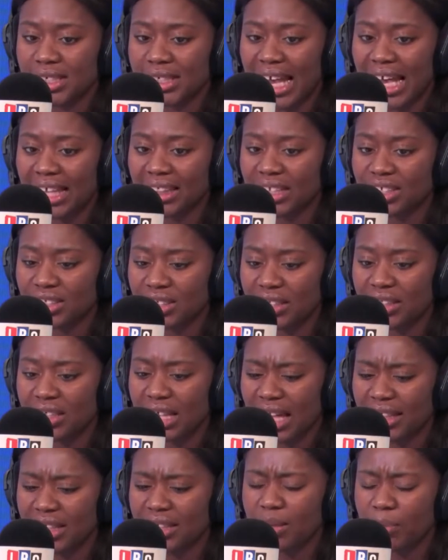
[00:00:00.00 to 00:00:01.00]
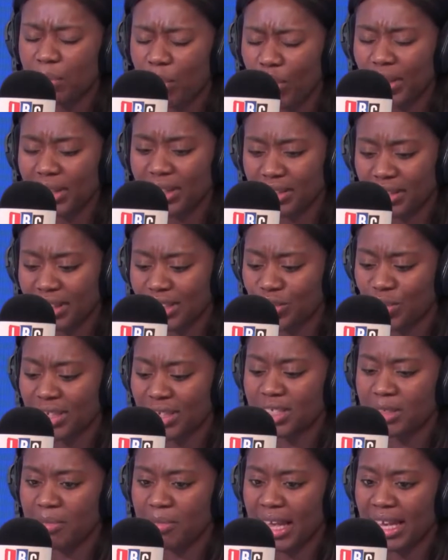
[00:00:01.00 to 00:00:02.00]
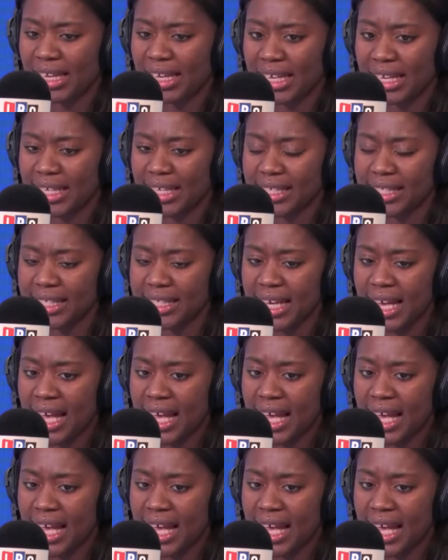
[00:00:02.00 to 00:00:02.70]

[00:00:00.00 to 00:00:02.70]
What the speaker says: And I think the point that they're trying to make is,